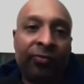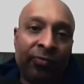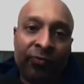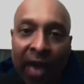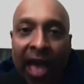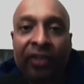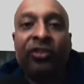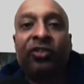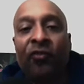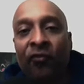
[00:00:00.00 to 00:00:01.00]

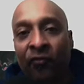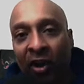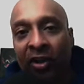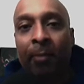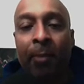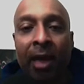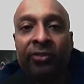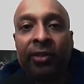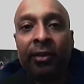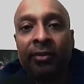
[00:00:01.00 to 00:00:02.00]
fascist fucking
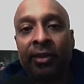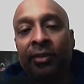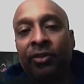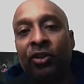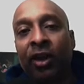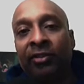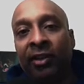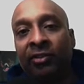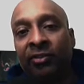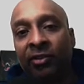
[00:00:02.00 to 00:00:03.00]
mess that the United
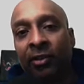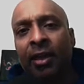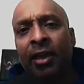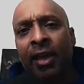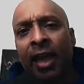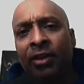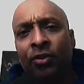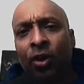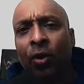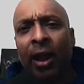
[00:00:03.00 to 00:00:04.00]
States is in. And
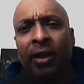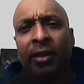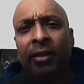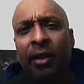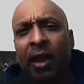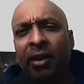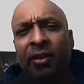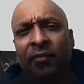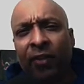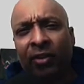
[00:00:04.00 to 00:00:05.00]
any
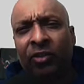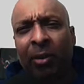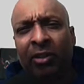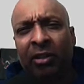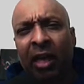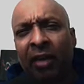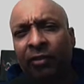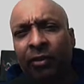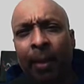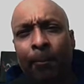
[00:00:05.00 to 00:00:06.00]
defense by the left
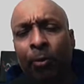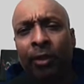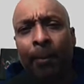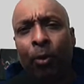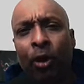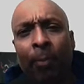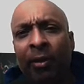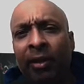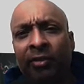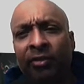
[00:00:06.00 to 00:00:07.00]
that they put up
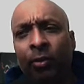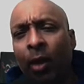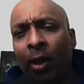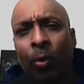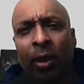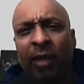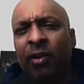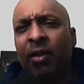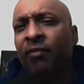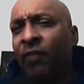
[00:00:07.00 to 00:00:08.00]
against the right wing, even
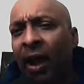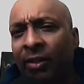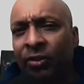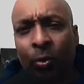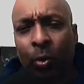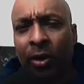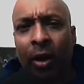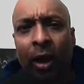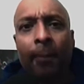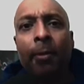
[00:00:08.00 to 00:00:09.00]
if violent or
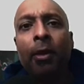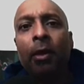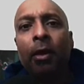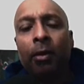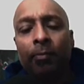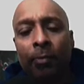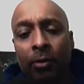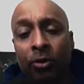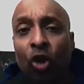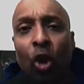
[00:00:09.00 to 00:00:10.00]
whatnot, Joe